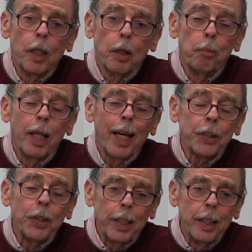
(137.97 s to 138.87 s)

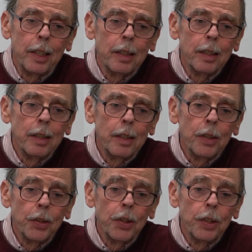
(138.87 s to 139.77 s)
complexity
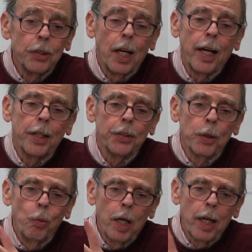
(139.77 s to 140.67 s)
science?
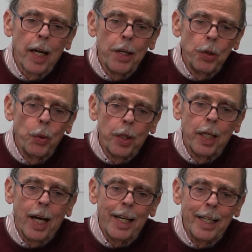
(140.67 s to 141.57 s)
And what can I do with
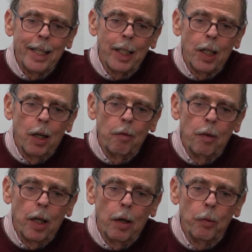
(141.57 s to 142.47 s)
the idea of
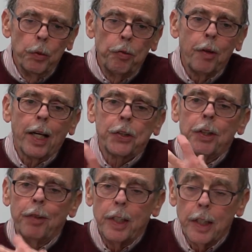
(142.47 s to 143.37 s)
uh,
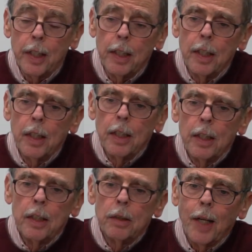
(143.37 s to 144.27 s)
reflexivity
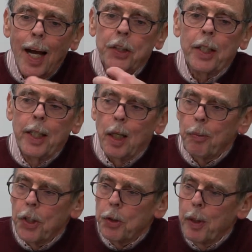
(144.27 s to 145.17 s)
to actually help
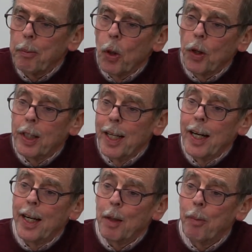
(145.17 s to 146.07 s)
these people on a
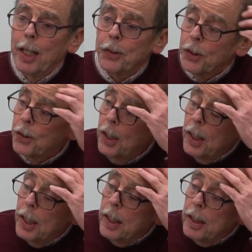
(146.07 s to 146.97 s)
day-to-day -day basis?
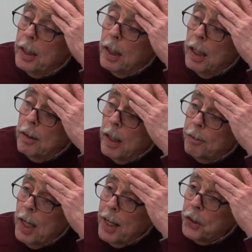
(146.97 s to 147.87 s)
And, and
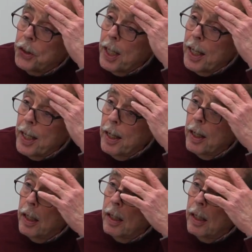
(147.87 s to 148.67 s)
I've got to say,